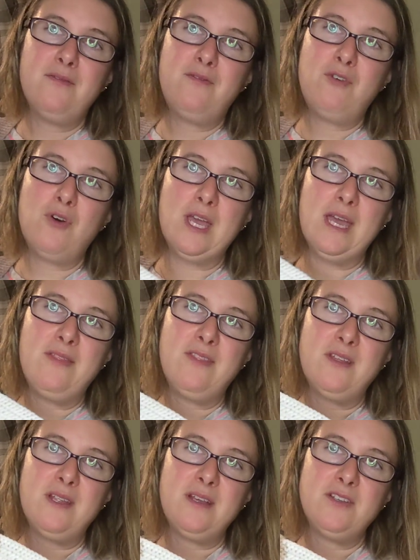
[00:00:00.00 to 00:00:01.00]
frog it
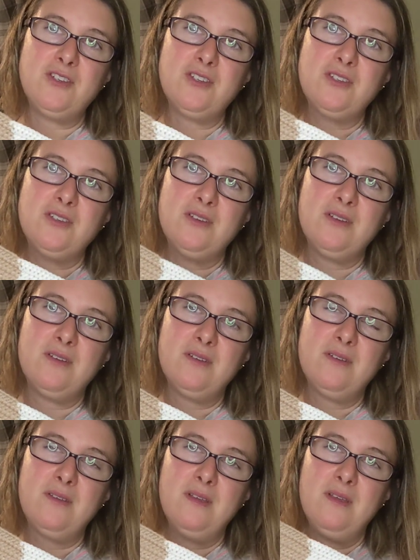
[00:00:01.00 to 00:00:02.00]
that it just,
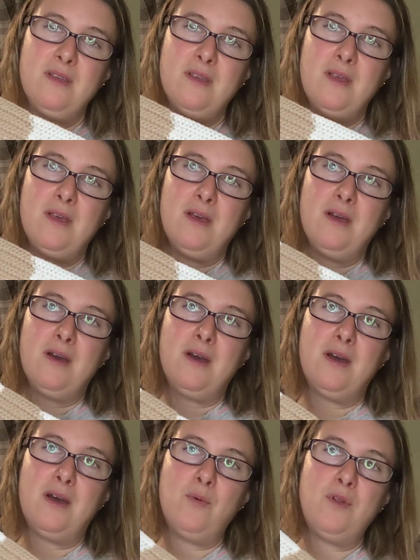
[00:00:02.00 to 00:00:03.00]

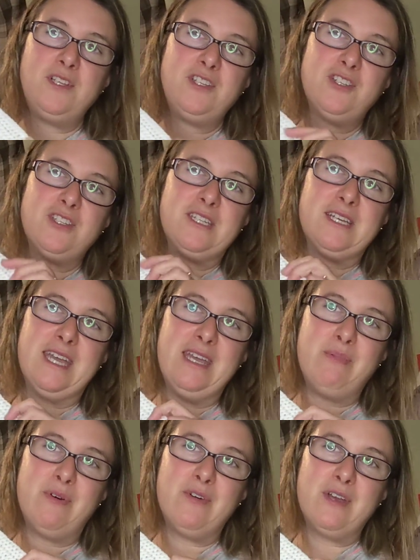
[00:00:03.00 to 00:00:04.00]
I wanted just to
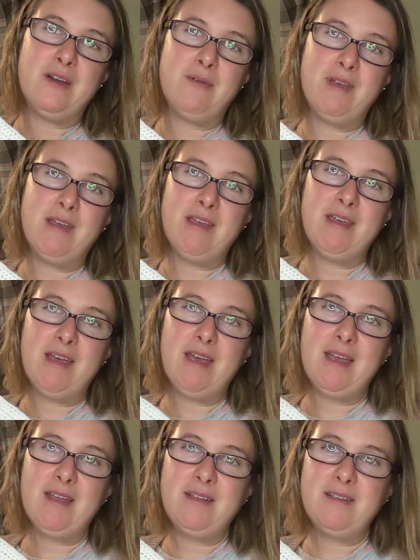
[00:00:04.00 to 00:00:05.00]
keep on going.
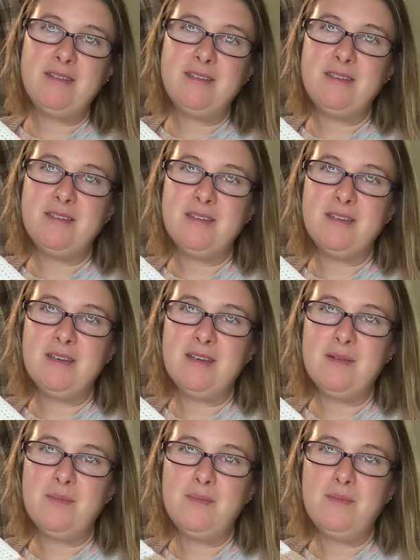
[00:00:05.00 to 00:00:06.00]
And
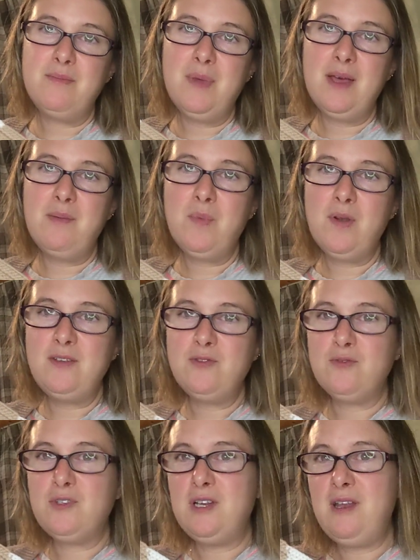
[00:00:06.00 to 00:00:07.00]
my
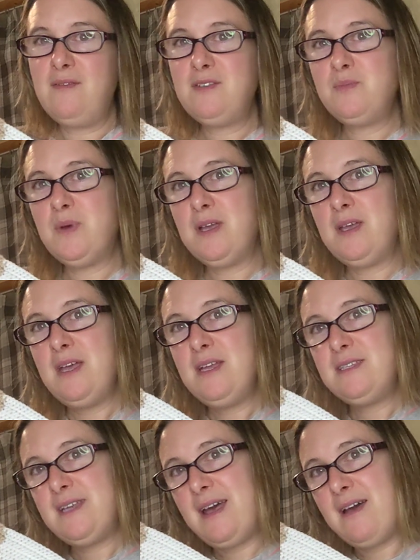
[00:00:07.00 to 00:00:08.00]
daughter loves
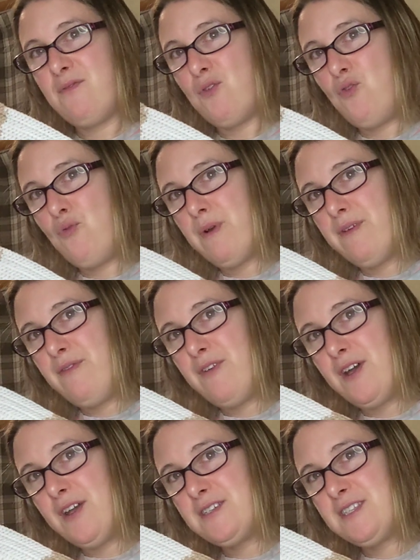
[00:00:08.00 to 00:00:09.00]
to have all my
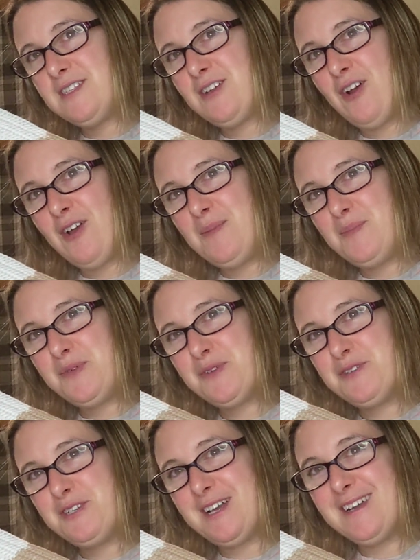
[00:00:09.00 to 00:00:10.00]
first time
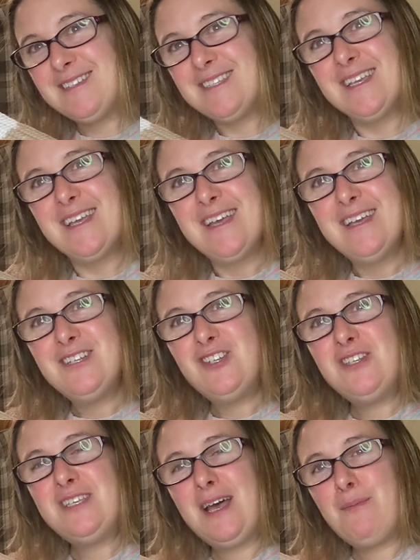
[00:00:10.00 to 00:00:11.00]
projects.
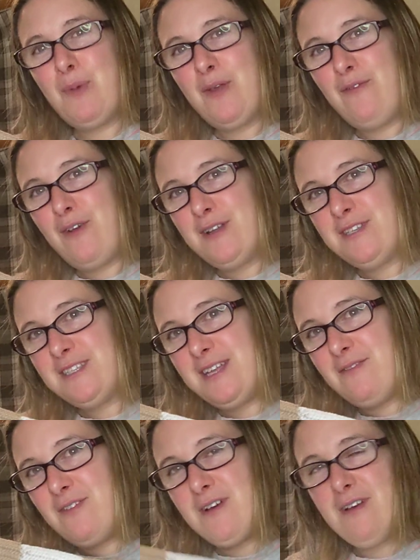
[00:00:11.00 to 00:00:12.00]
She's had my first
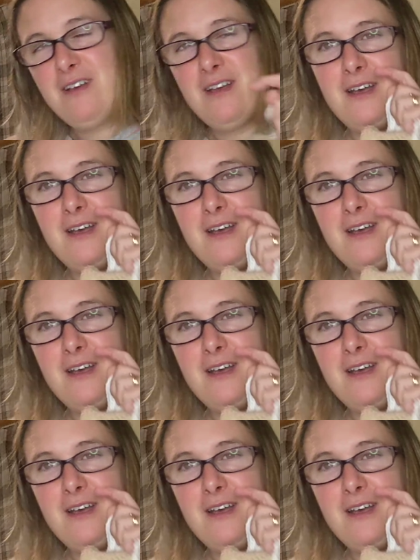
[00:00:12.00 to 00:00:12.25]
ever